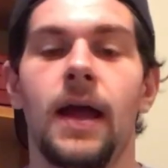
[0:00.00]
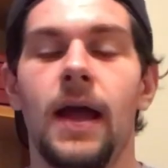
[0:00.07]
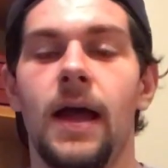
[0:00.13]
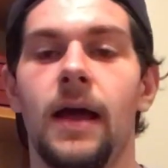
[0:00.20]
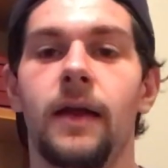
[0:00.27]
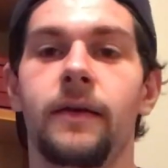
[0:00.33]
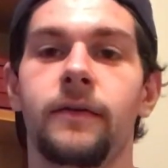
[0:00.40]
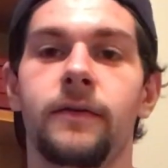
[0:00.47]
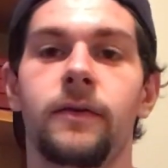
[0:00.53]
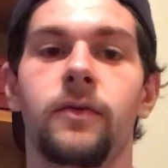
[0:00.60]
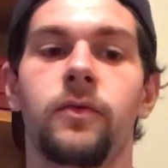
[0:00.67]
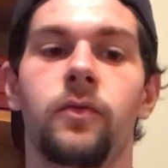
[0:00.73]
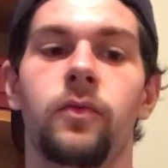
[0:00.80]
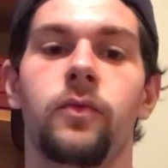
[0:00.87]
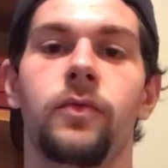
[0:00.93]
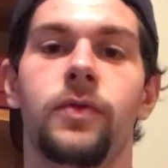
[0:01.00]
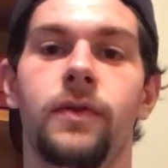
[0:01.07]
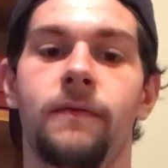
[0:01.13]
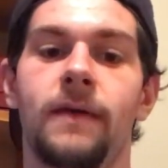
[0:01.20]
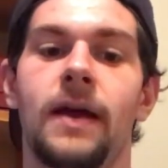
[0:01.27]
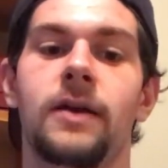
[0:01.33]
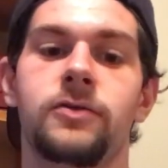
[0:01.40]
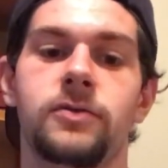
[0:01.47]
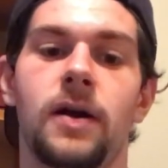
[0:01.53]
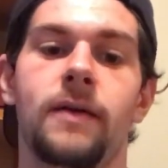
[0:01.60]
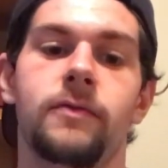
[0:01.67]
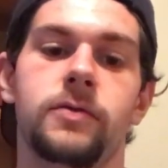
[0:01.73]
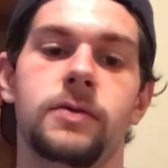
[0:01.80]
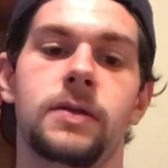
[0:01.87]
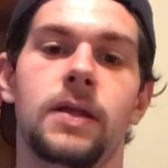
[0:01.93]
and the van
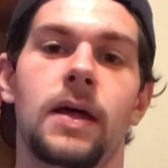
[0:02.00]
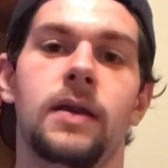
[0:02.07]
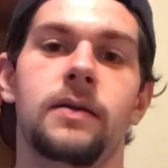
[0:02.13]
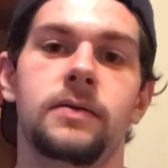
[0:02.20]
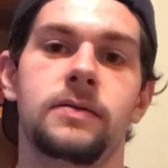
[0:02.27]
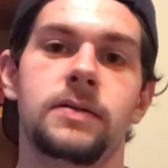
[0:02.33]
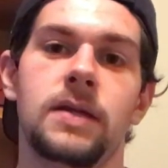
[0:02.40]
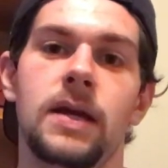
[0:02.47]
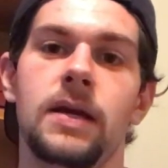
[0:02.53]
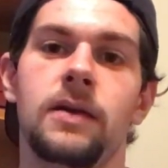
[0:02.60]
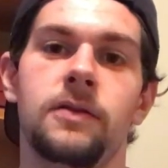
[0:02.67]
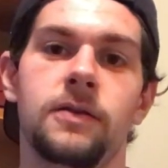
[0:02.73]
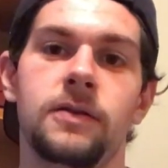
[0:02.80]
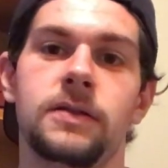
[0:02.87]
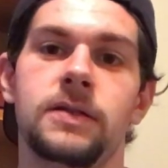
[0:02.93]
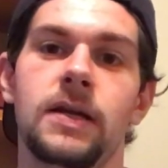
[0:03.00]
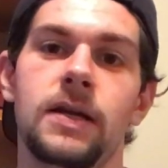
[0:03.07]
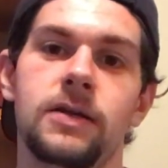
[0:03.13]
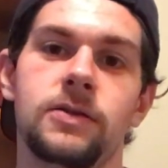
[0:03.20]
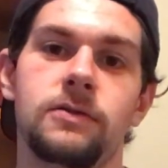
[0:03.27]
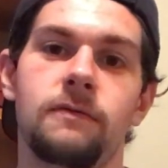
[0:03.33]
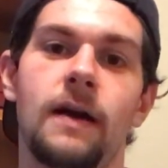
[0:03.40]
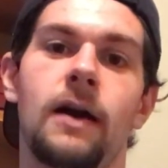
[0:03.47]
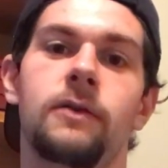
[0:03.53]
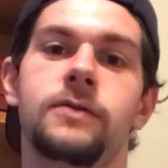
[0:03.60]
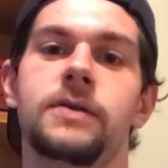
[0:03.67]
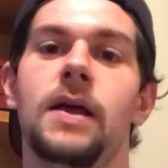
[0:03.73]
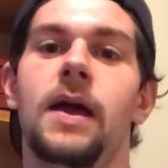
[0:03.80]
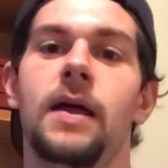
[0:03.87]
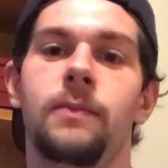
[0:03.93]
drivers then take the staged
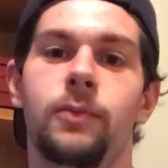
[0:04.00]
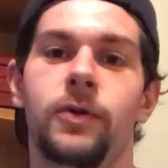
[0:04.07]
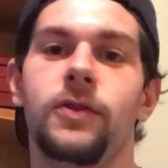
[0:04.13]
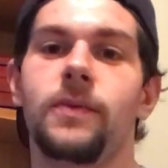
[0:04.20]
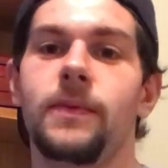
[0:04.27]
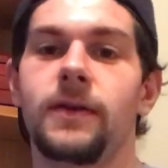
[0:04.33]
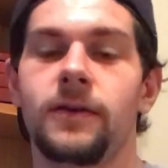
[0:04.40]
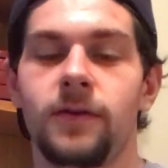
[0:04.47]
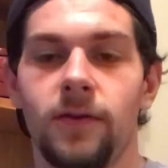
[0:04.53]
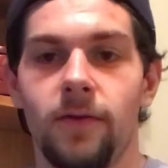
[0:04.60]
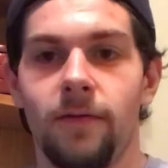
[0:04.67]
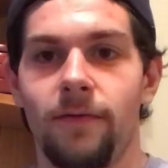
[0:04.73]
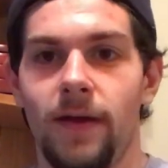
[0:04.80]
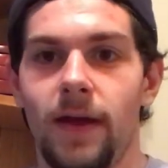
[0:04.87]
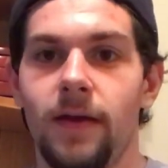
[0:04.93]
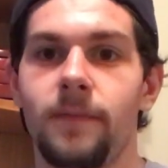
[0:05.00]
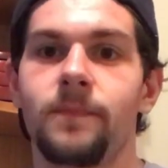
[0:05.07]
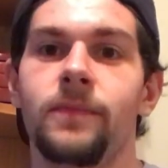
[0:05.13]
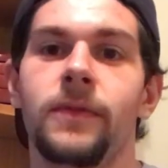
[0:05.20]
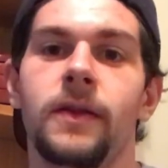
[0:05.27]
routes and put them into their van.